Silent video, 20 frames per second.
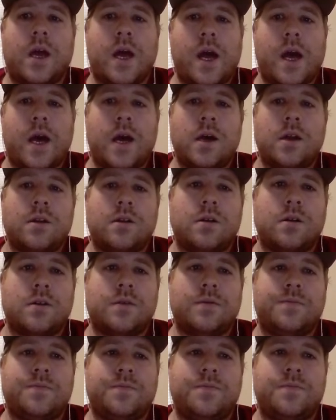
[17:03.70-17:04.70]
at
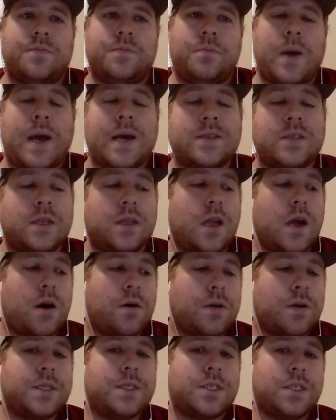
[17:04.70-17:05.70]
passing
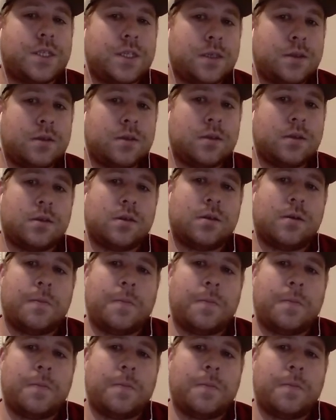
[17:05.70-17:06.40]
down its genes.